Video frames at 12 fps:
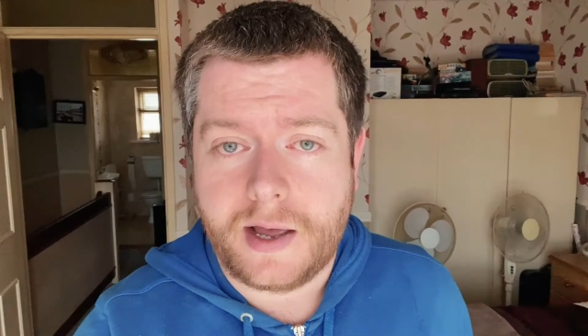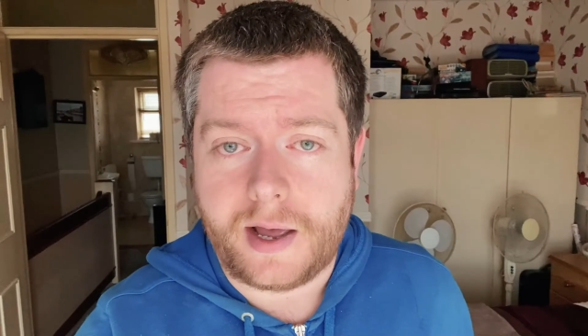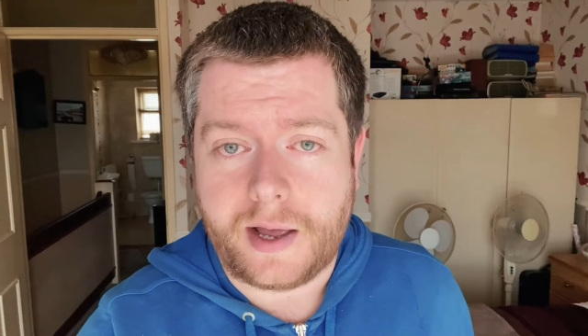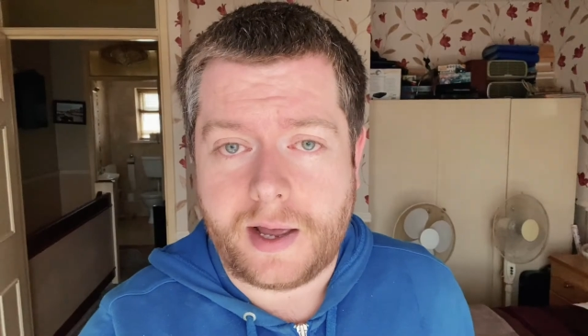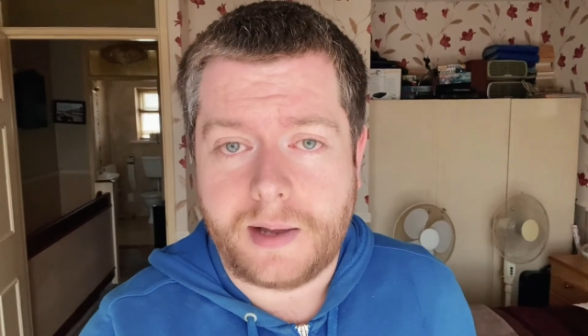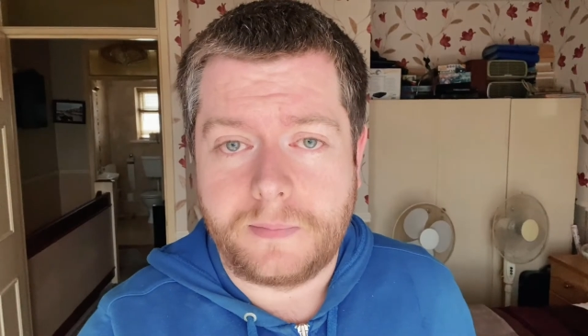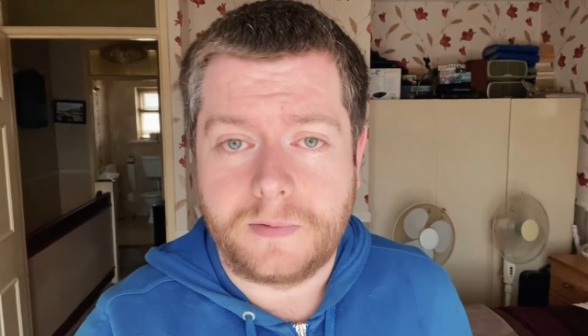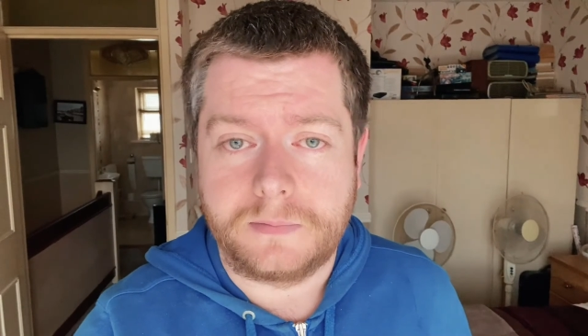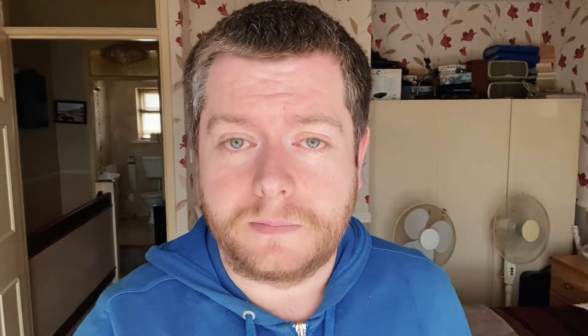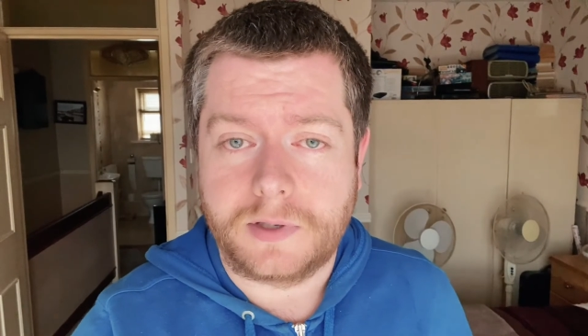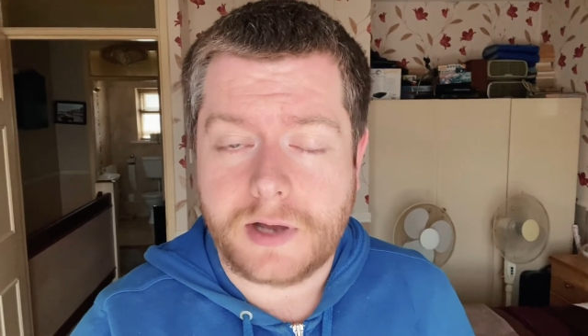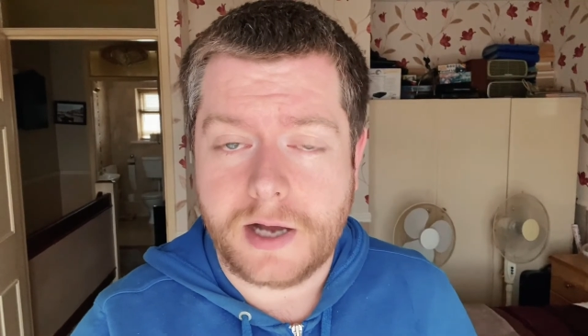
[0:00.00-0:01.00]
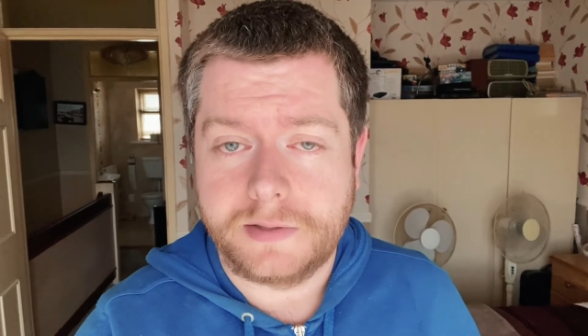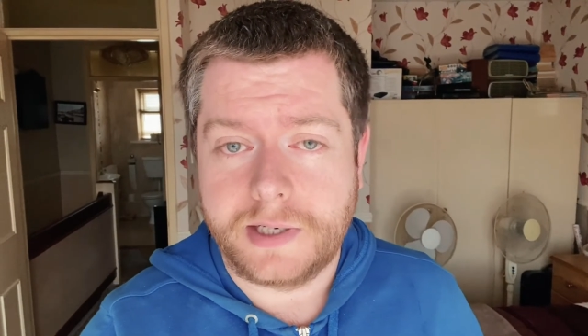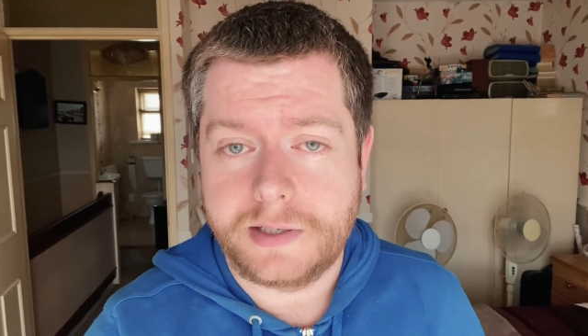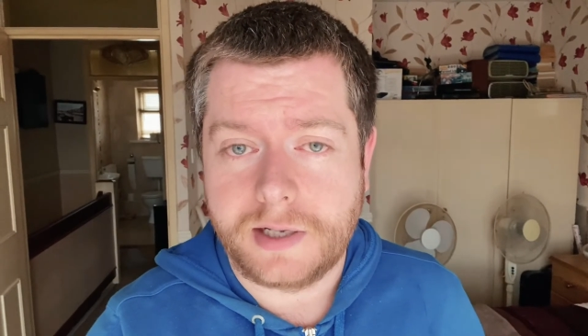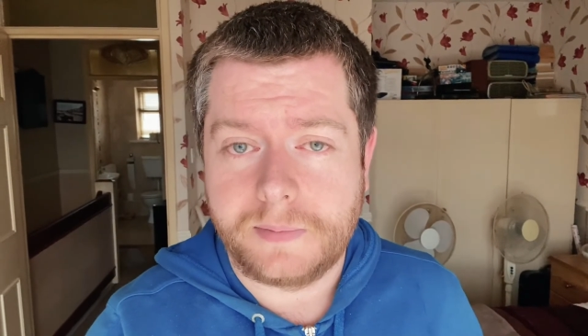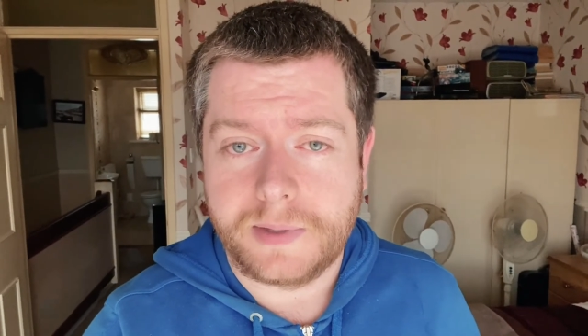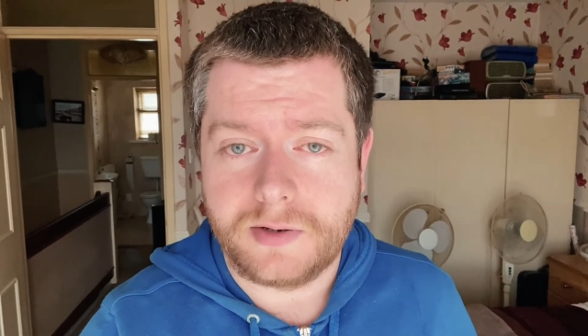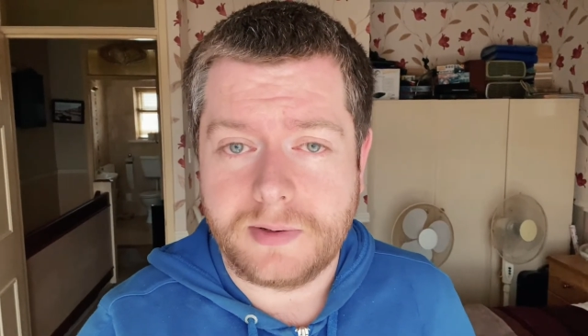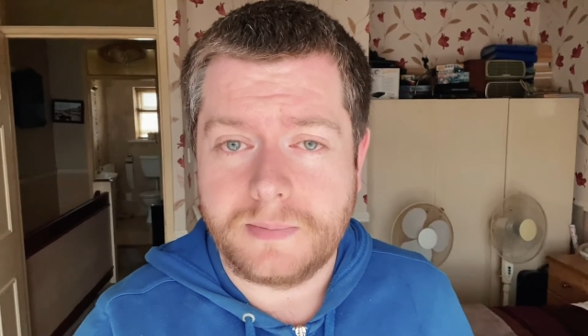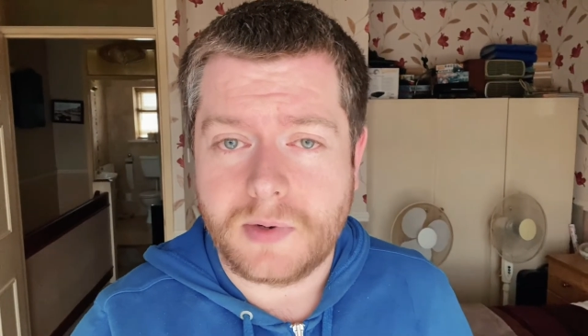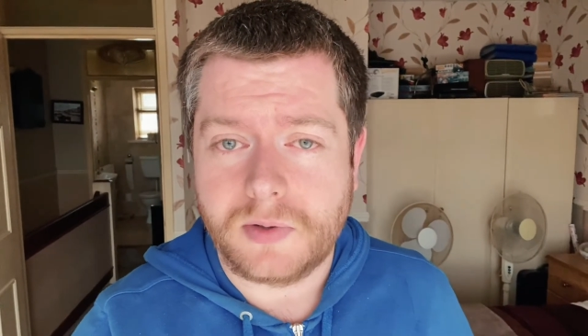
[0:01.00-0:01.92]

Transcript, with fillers: Um, the content I'll be doing,